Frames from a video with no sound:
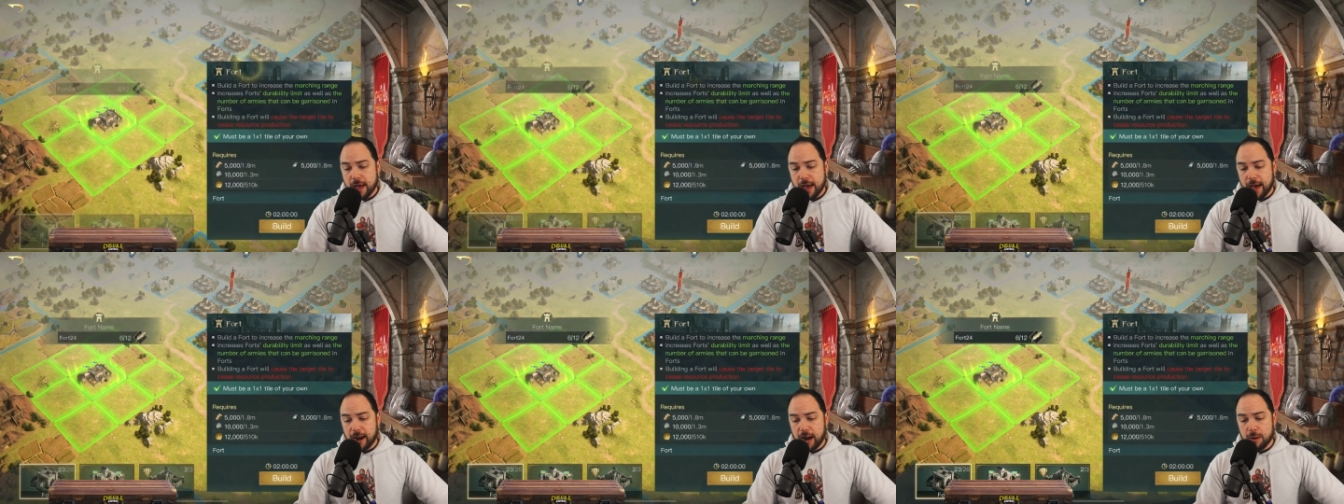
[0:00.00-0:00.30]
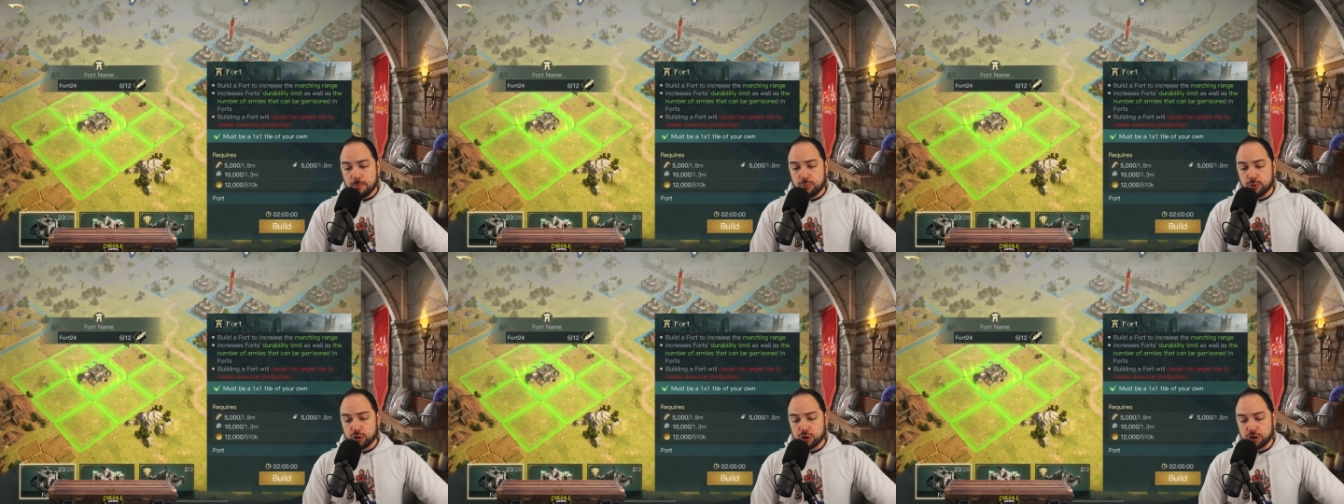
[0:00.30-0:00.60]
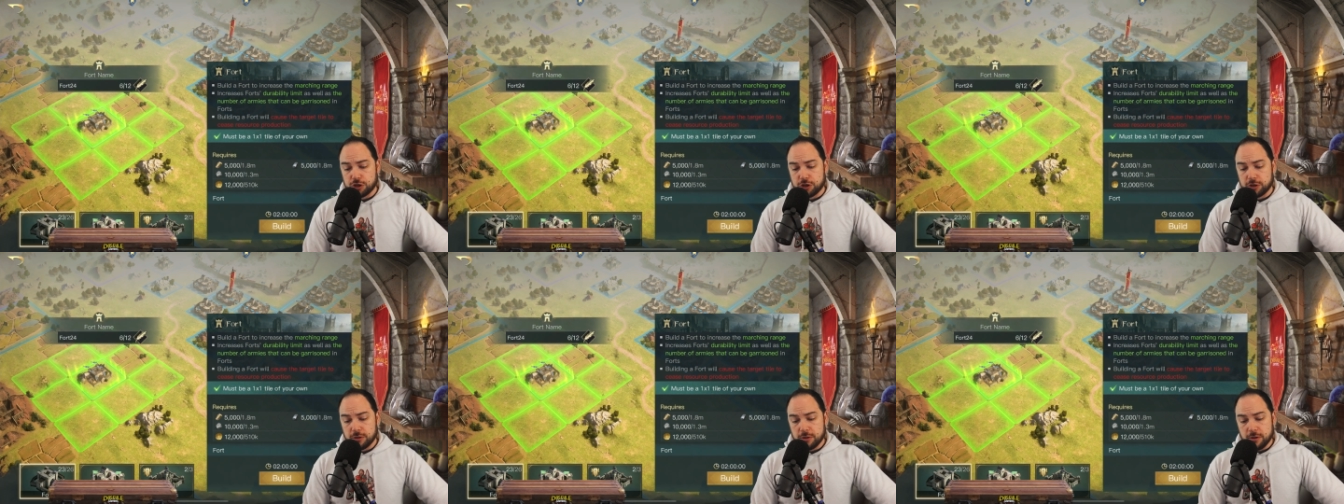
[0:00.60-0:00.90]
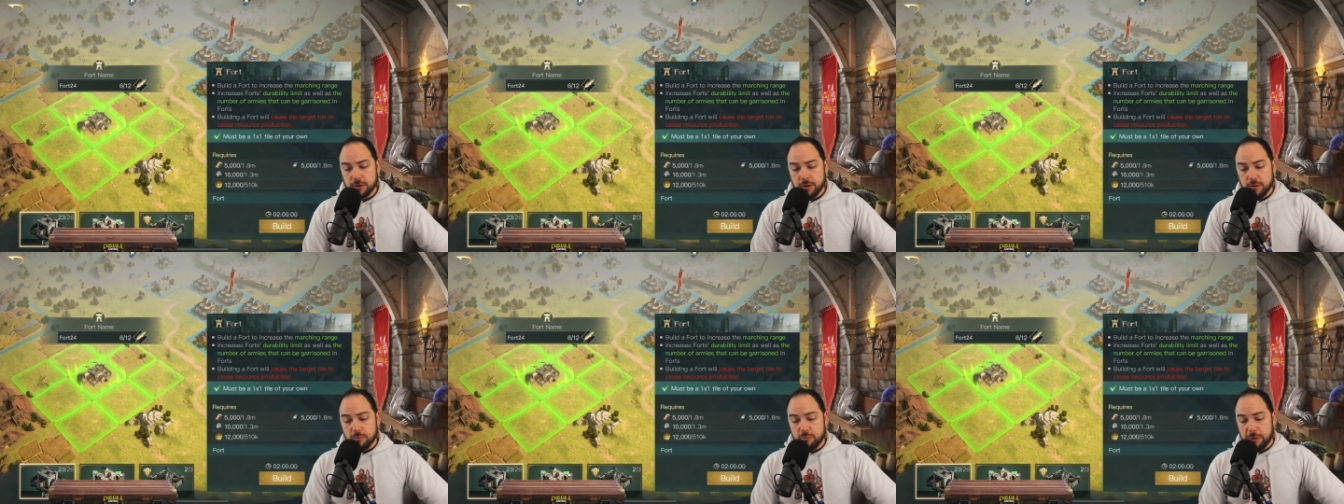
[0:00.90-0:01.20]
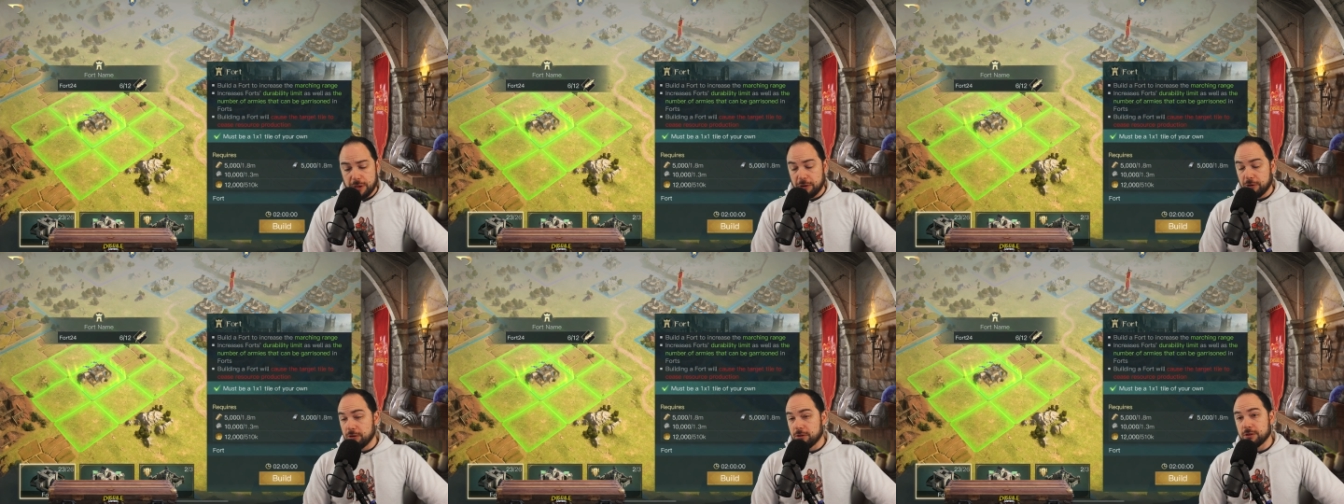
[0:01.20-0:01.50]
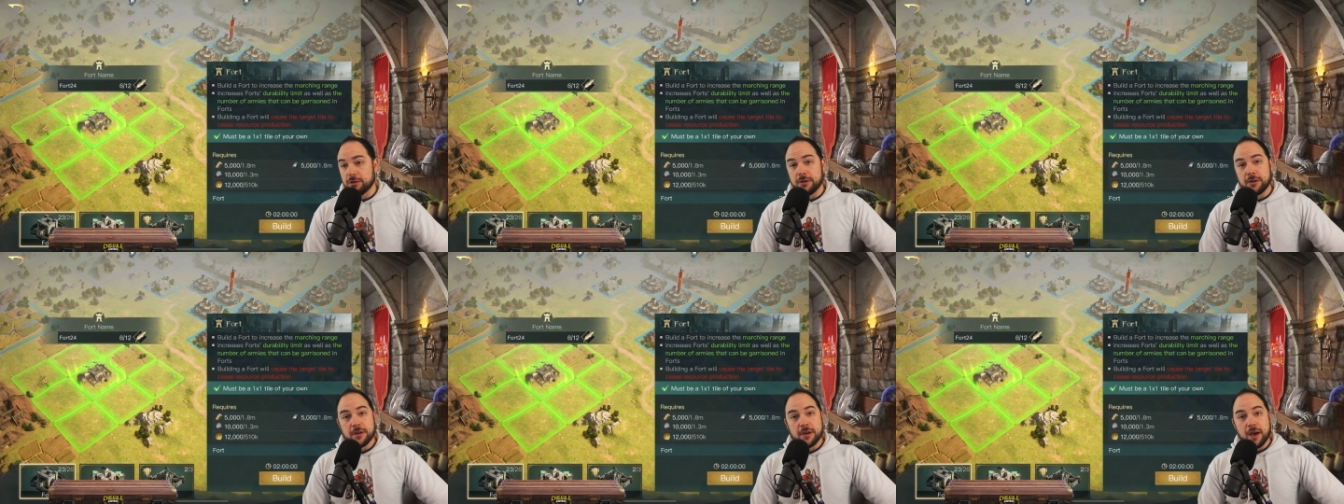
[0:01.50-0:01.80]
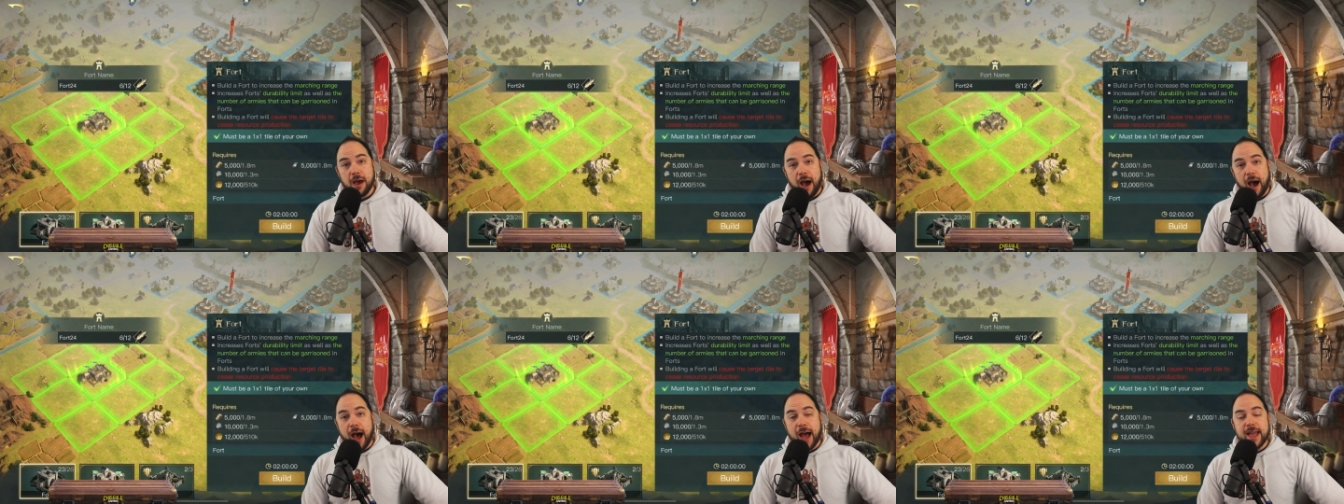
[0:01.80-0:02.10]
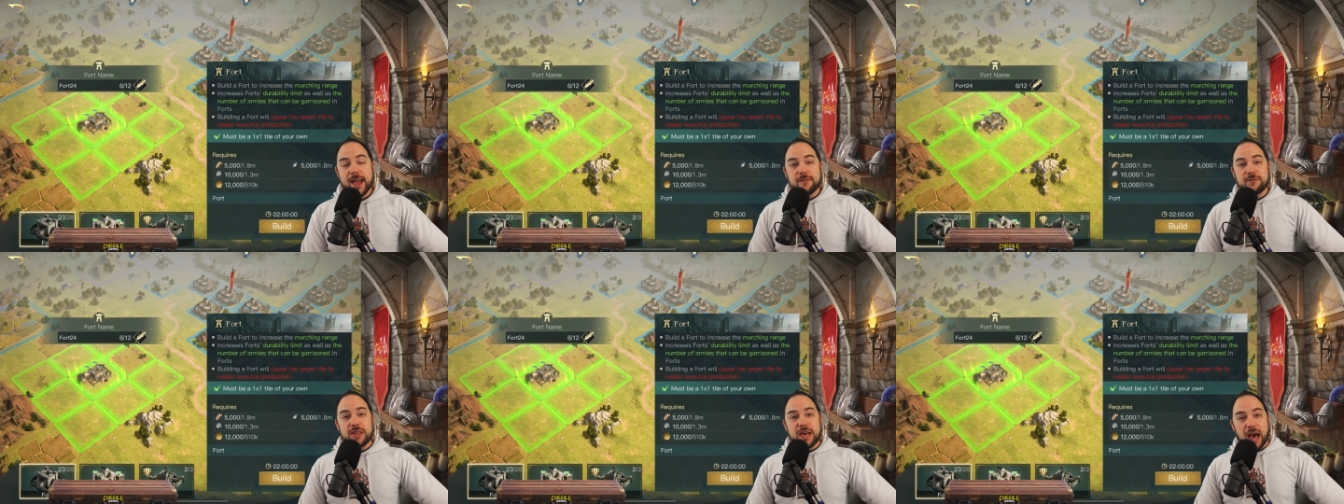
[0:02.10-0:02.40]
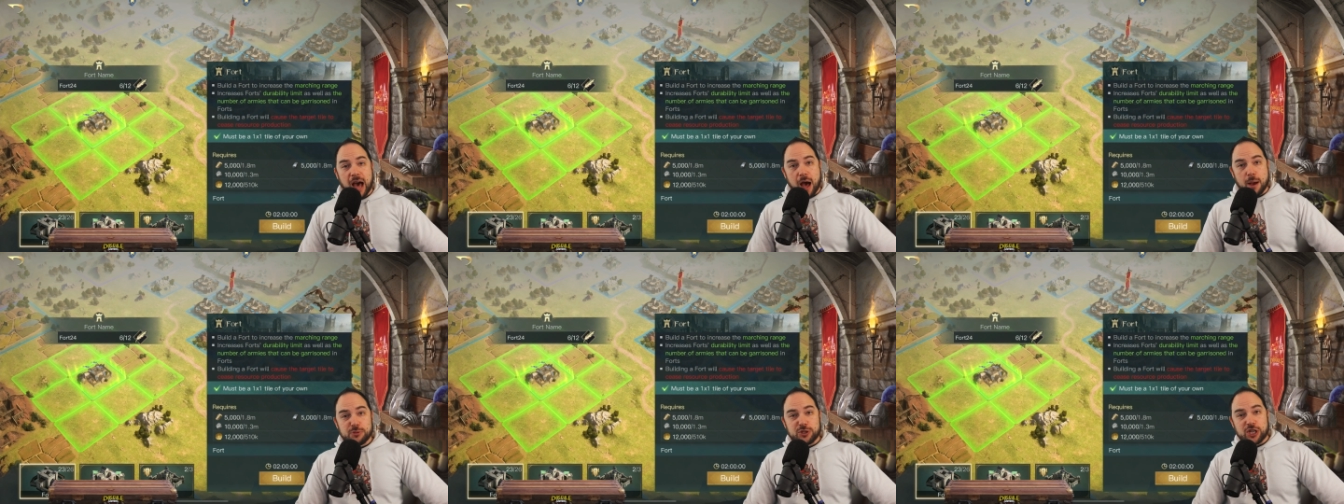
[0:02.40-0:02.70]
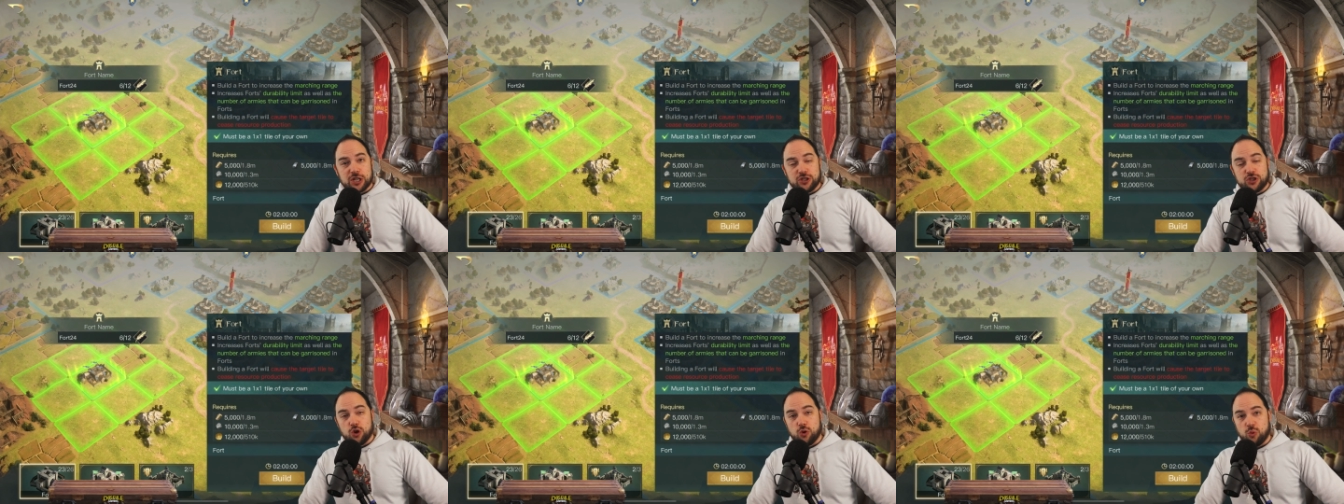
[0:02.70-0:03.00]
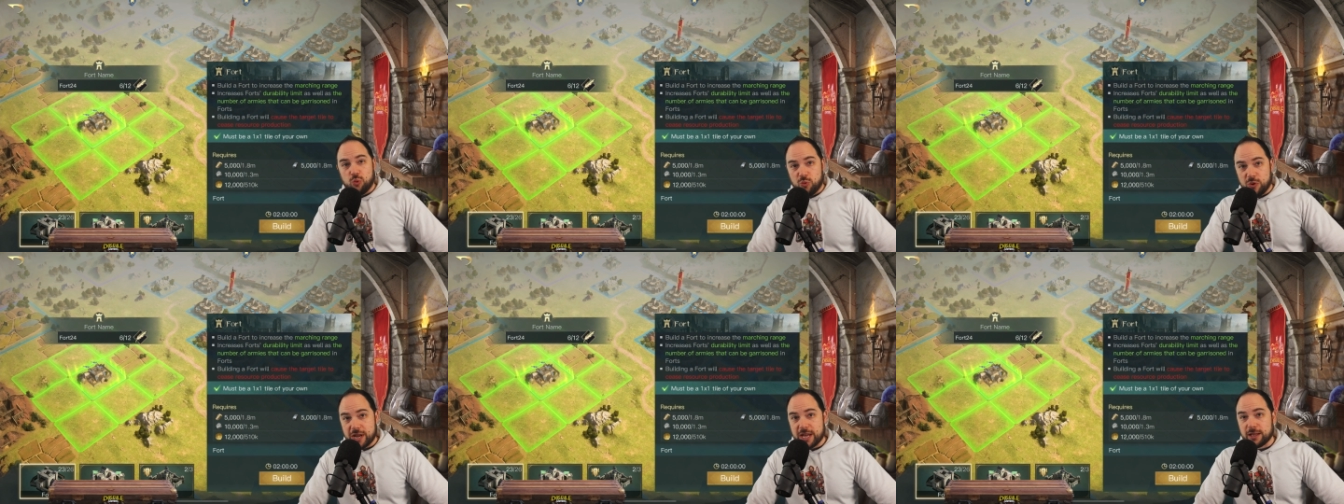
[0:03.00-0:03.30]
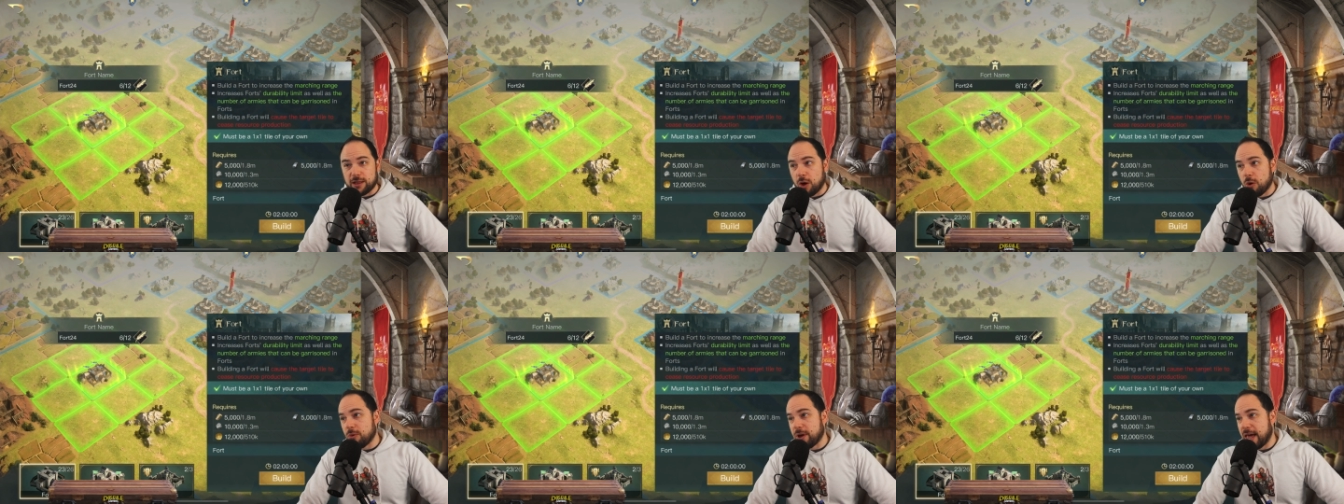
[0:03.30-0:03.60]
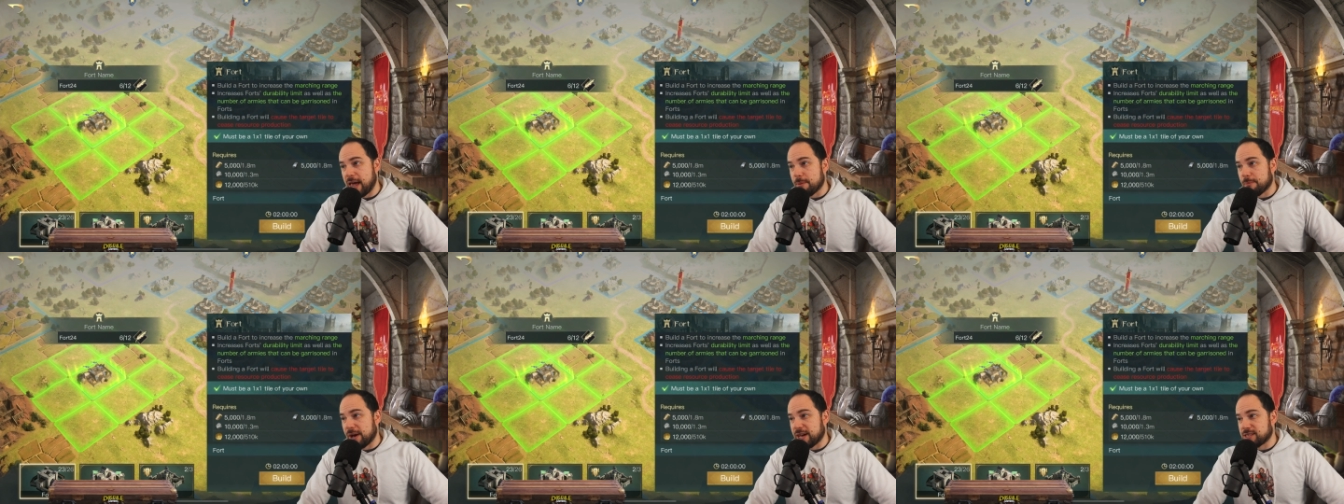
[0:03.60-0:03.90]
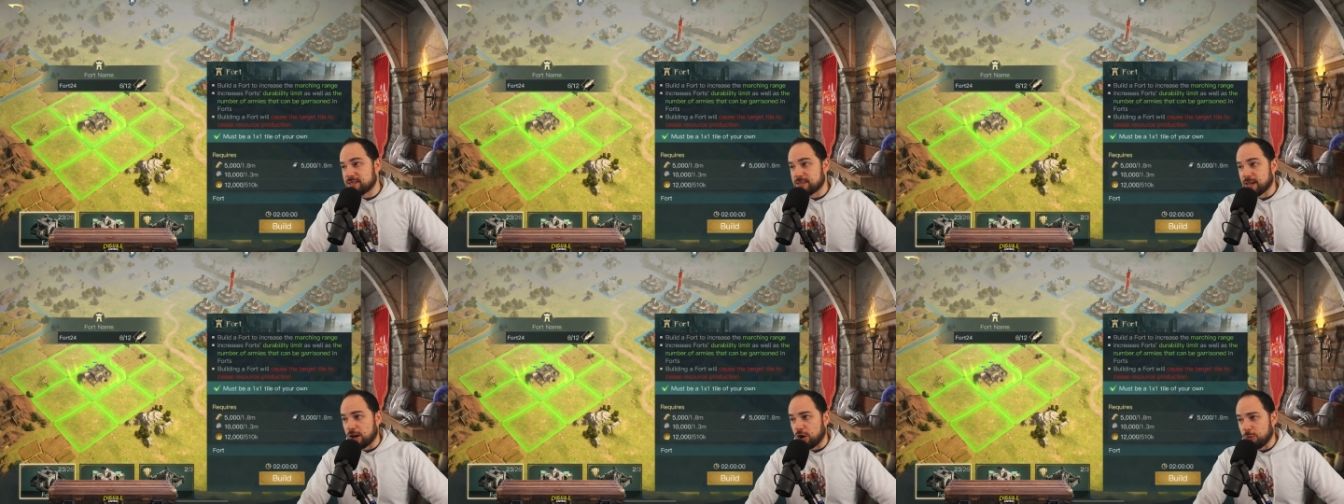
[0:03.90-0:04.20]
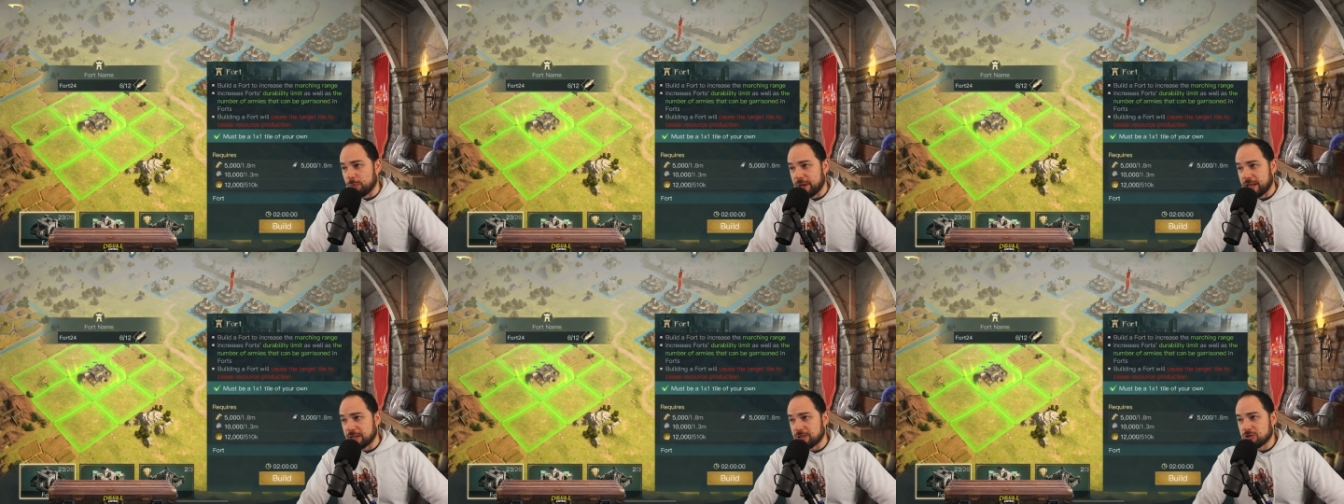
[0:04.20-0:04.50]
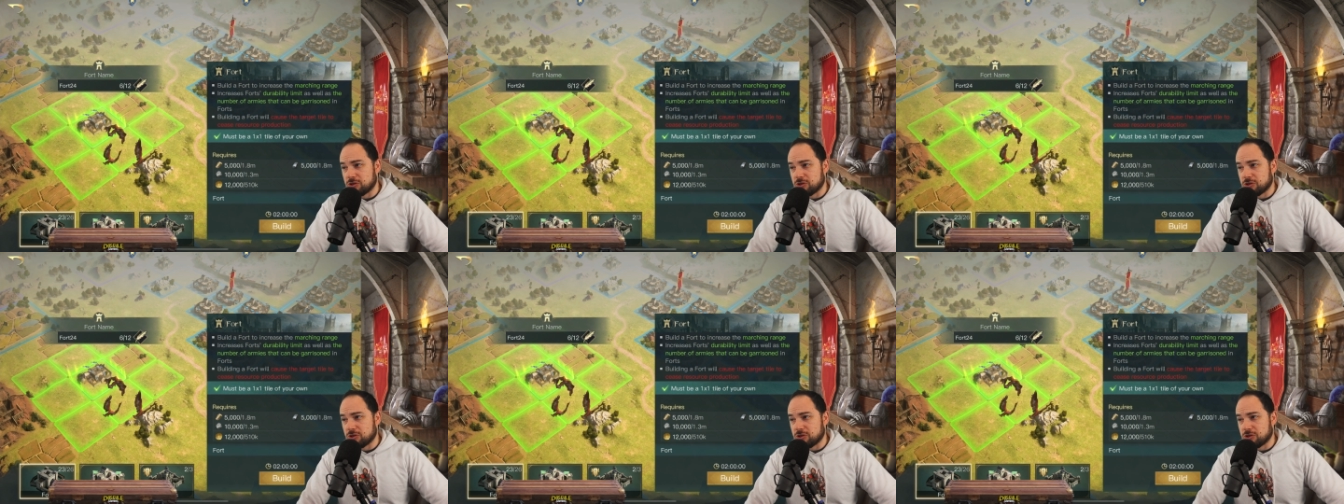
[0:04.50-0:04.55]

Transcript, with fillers: and I push build, I have the option to relocate my settlement.